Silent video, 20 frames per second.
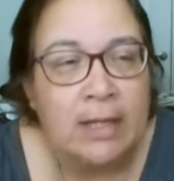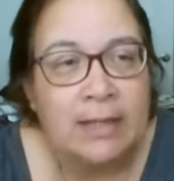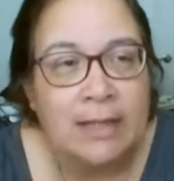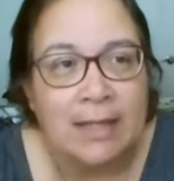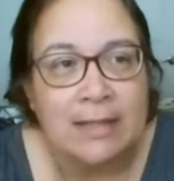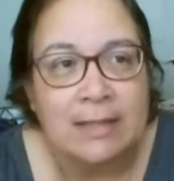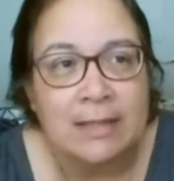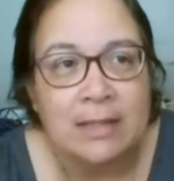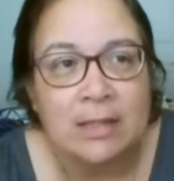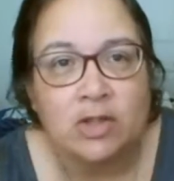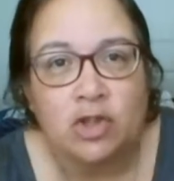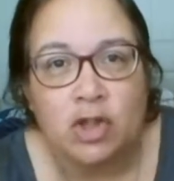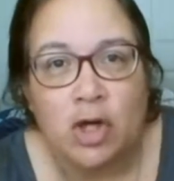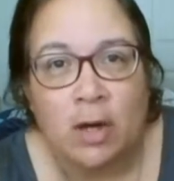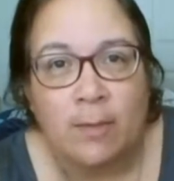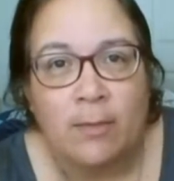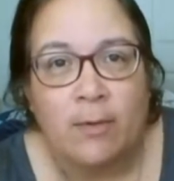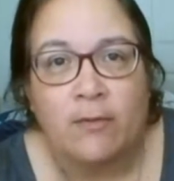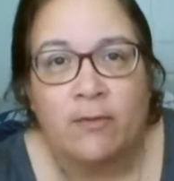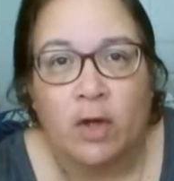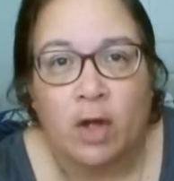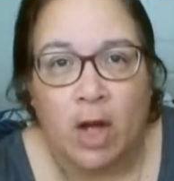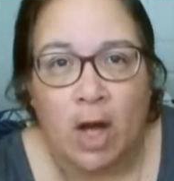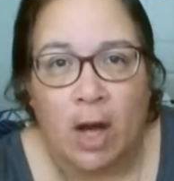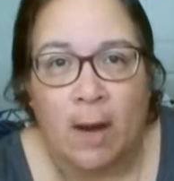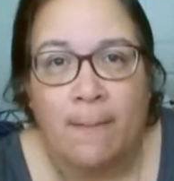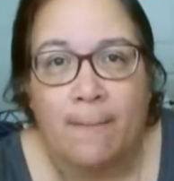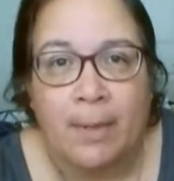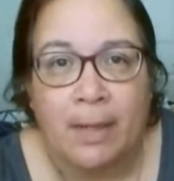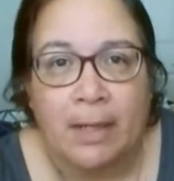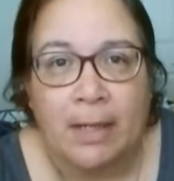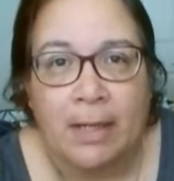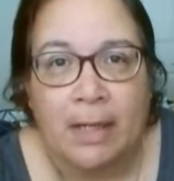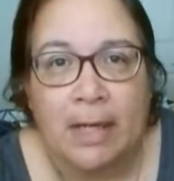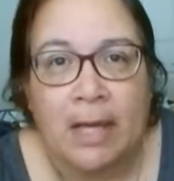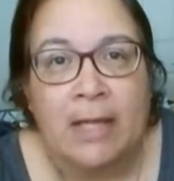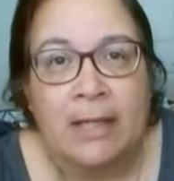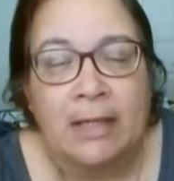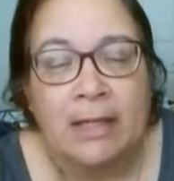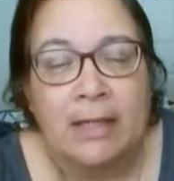That's the job of the
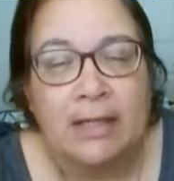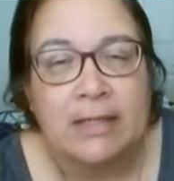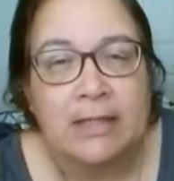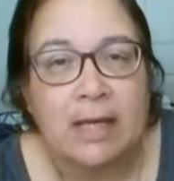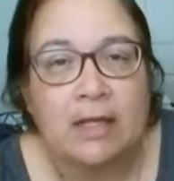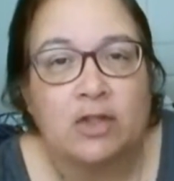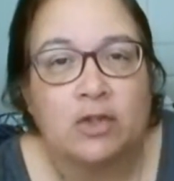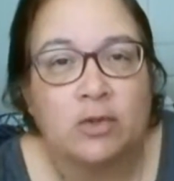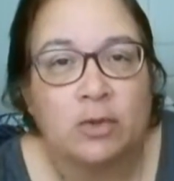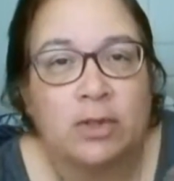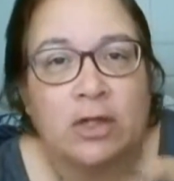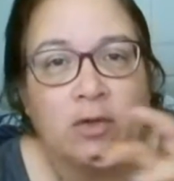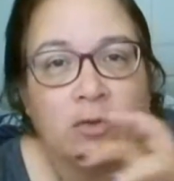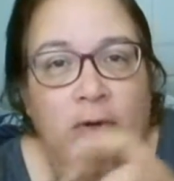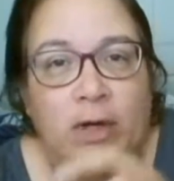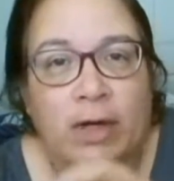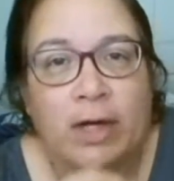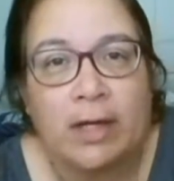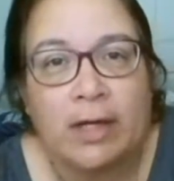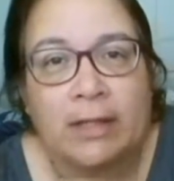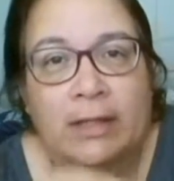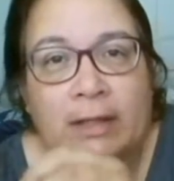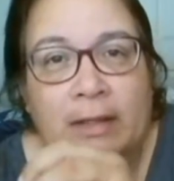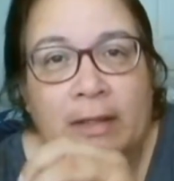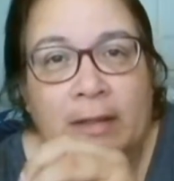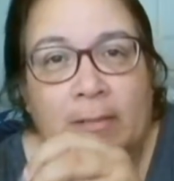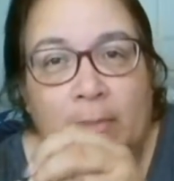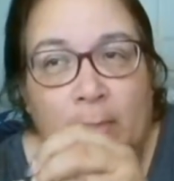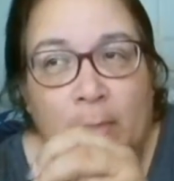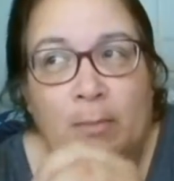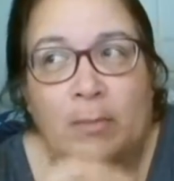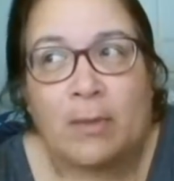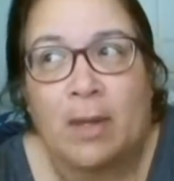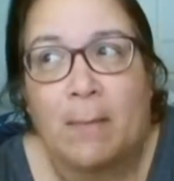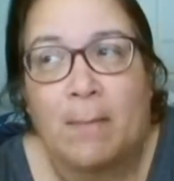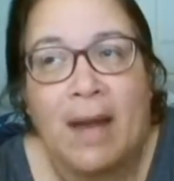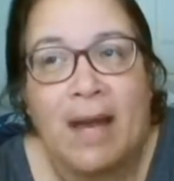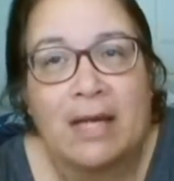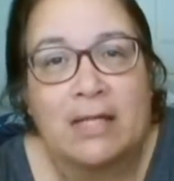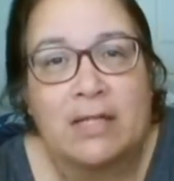company that is actually creating the
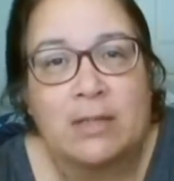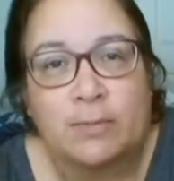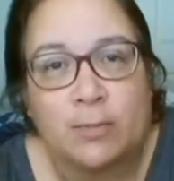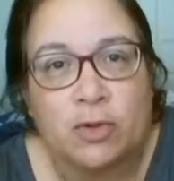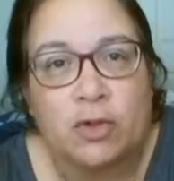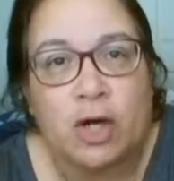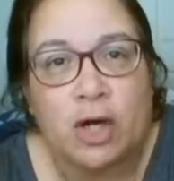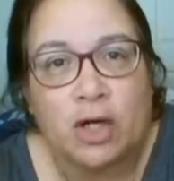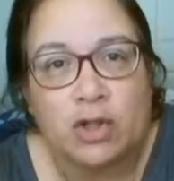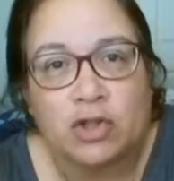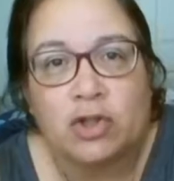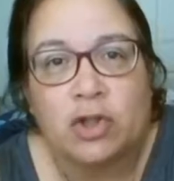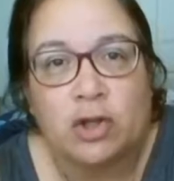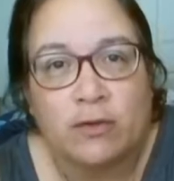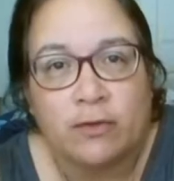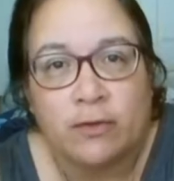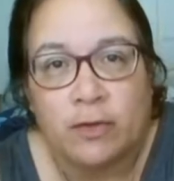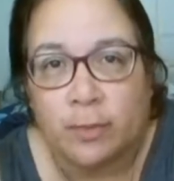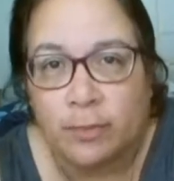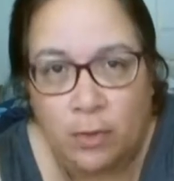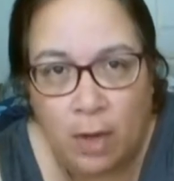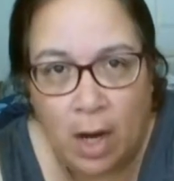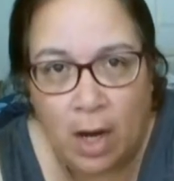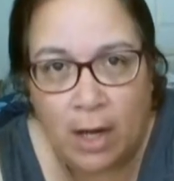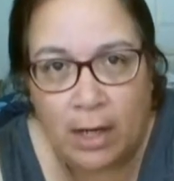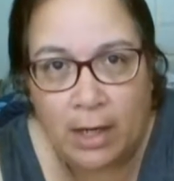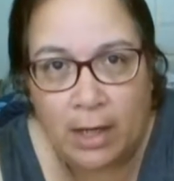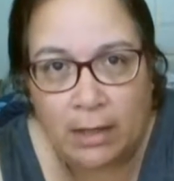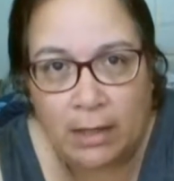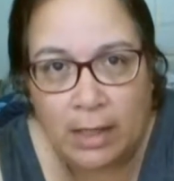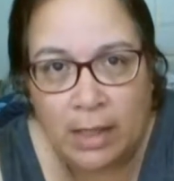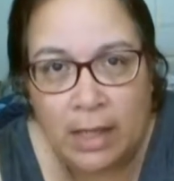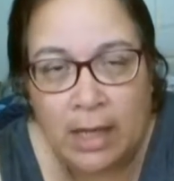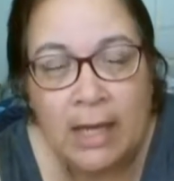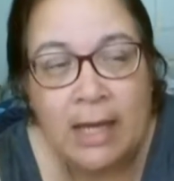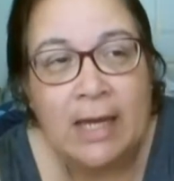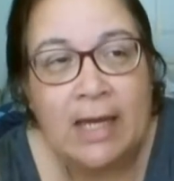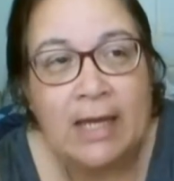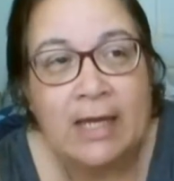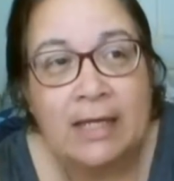mass production of the product.
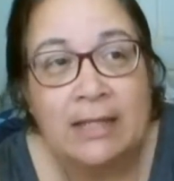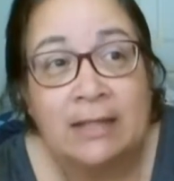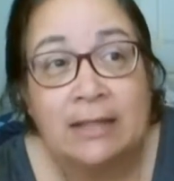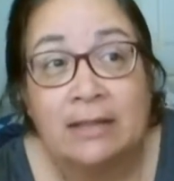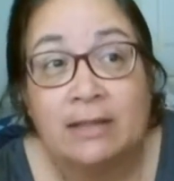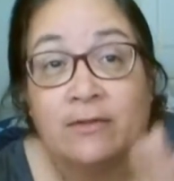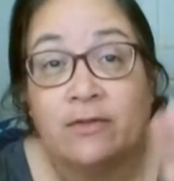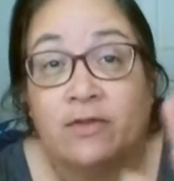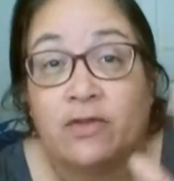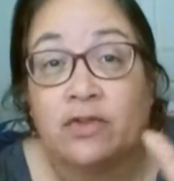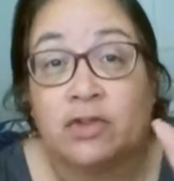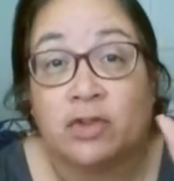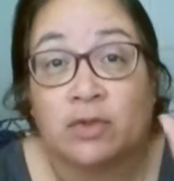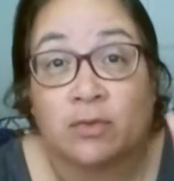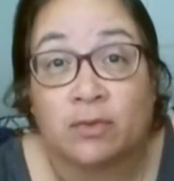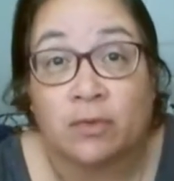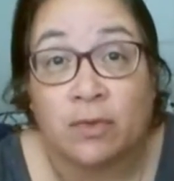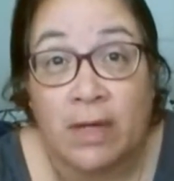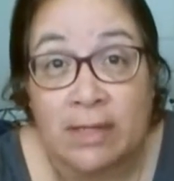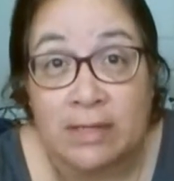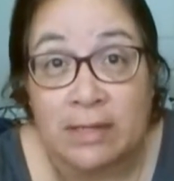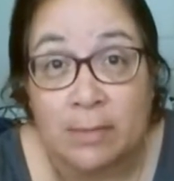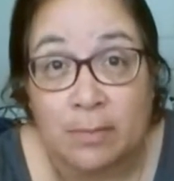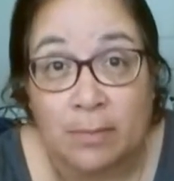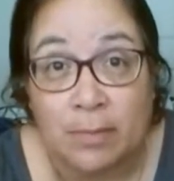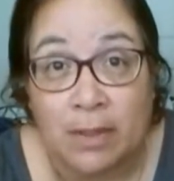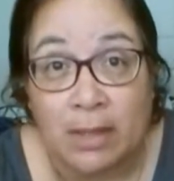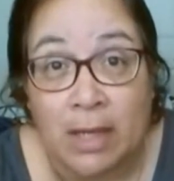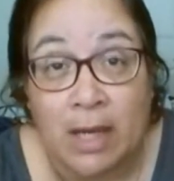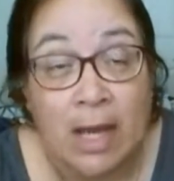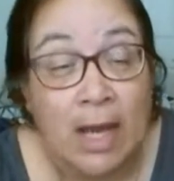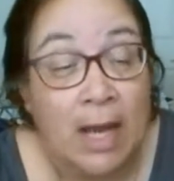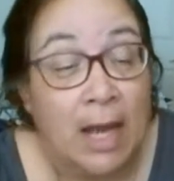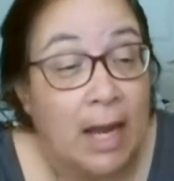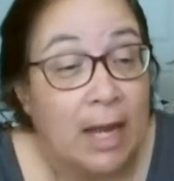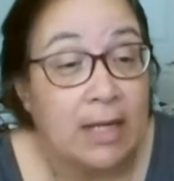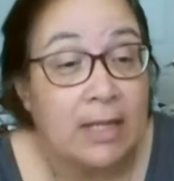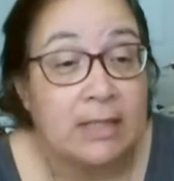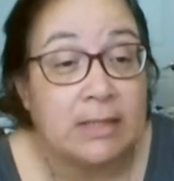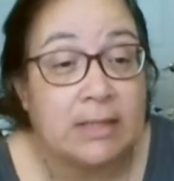He delivers the recipe
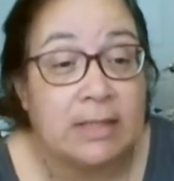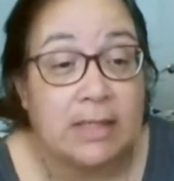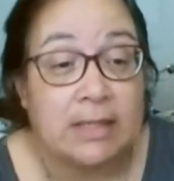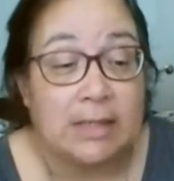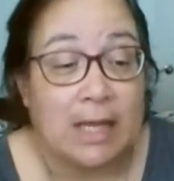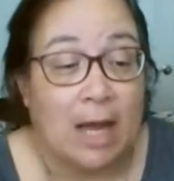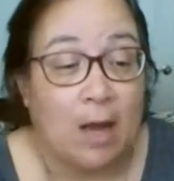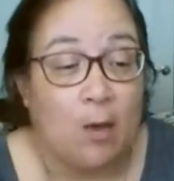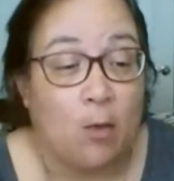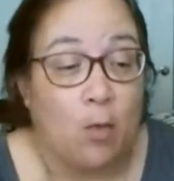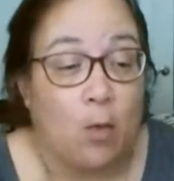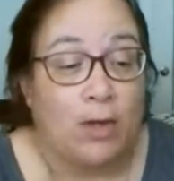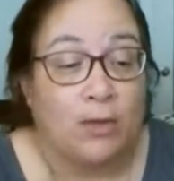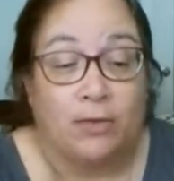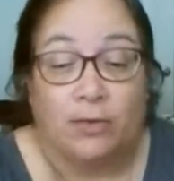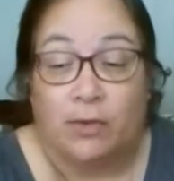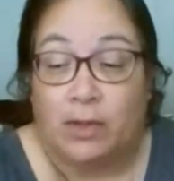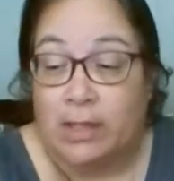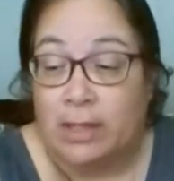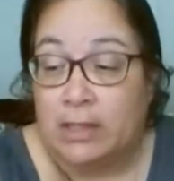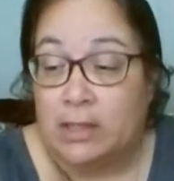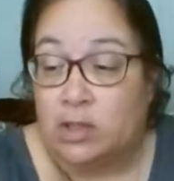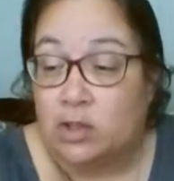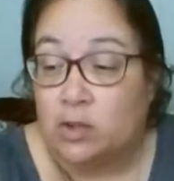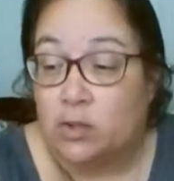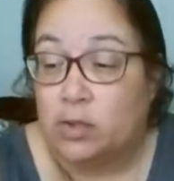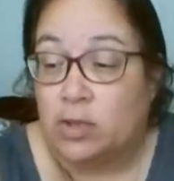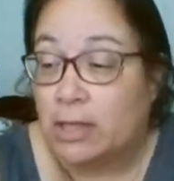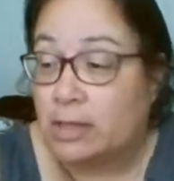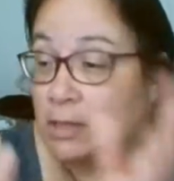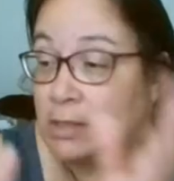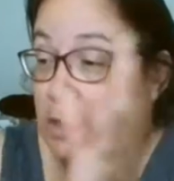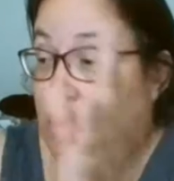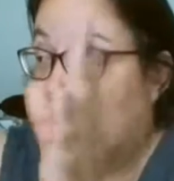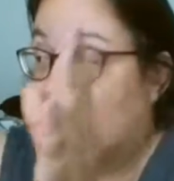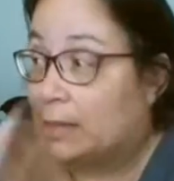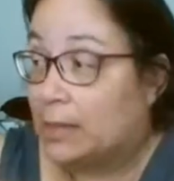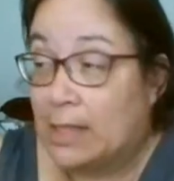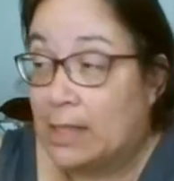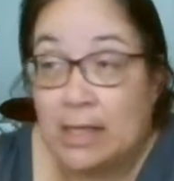and he says, I want this to taste
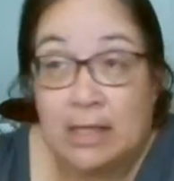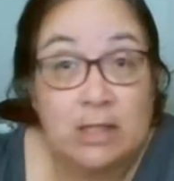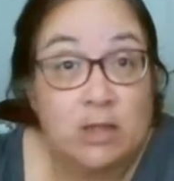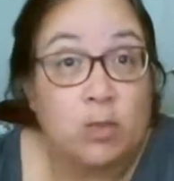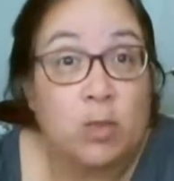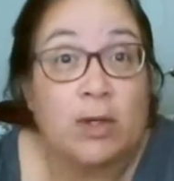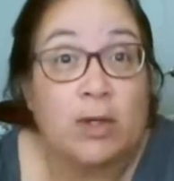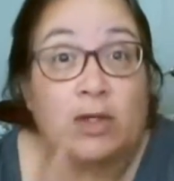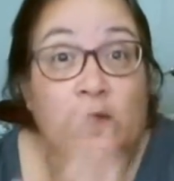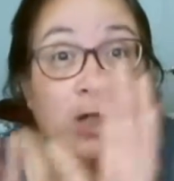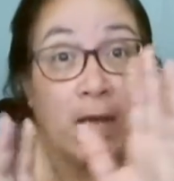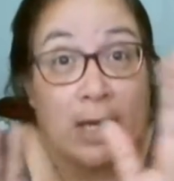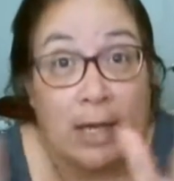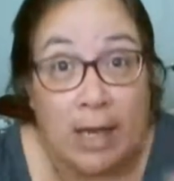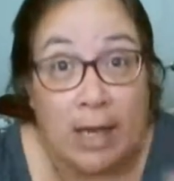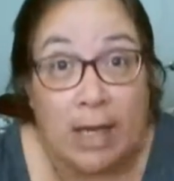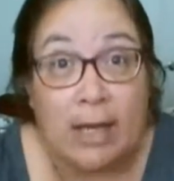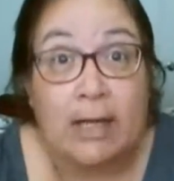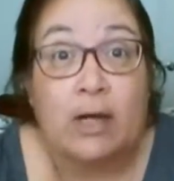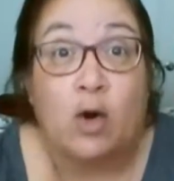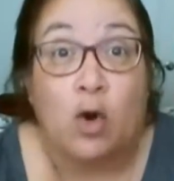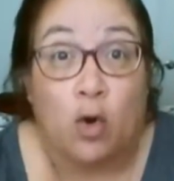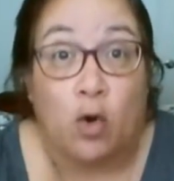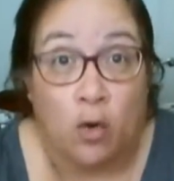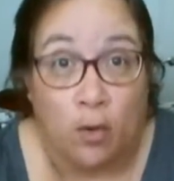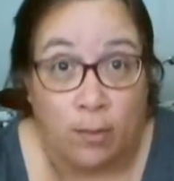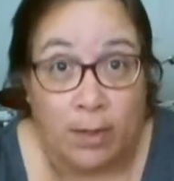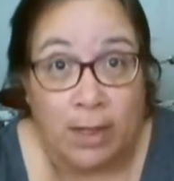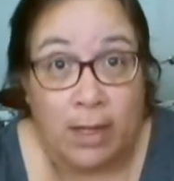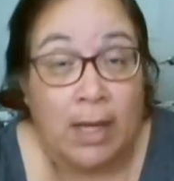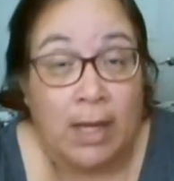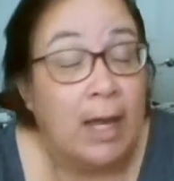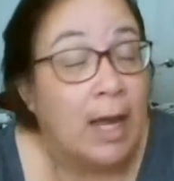like this when they get it home.